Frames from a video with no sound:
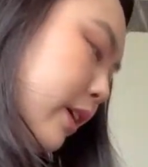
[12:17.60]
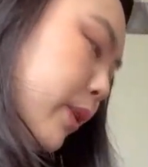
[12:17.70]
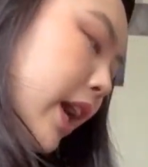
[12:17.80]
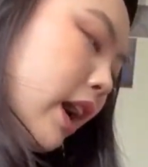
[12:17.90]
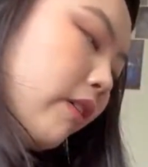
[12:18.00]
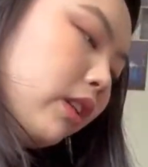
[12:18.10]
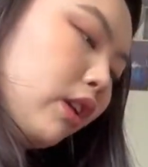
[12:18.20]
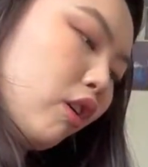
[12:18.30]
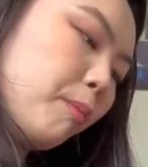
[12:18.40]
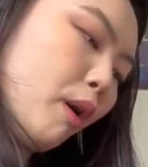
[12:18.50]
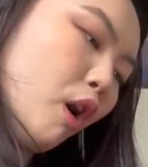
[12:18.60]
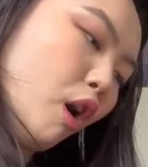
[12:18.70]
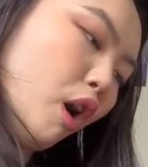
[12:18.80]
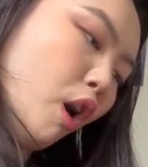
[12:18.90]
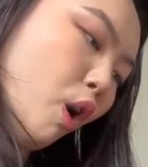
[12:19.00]
we have a little
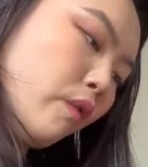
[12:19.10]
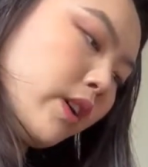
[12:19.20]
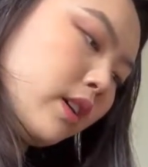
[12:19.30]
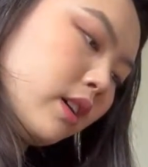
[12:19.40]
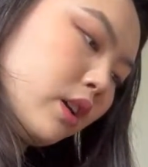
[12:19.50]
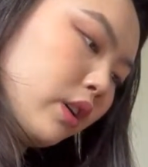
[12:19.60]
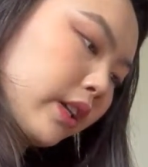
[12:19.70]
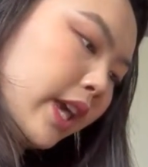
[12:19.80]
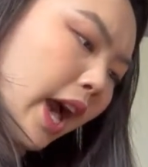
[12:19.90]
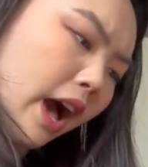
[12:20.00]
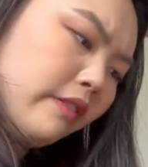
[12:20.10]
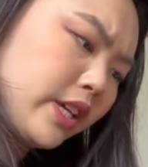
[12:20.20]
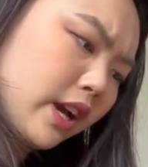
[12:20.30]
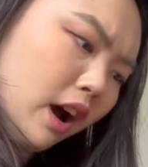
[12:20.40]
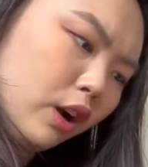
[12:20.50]
pot of
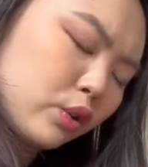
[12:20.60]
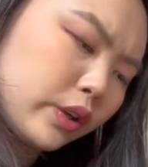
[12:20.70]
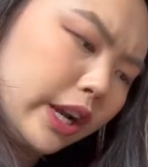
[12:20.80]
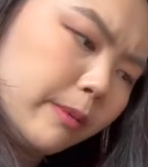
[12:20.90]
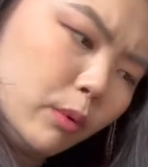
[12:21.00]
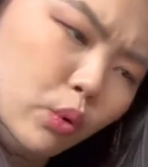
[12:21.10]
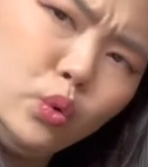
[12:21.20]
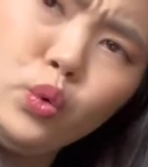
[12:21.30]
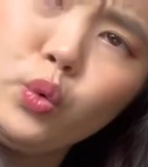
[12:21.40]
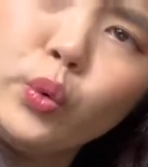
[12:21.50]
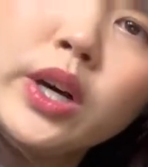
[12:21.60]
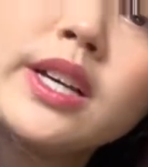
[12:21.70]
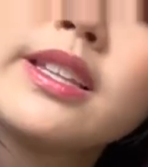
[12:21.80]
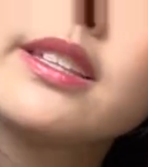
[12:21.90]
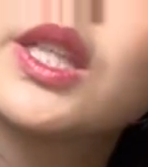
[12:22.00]
caviar cream. Ooh,
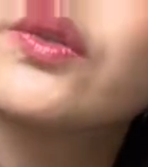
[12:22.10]
this is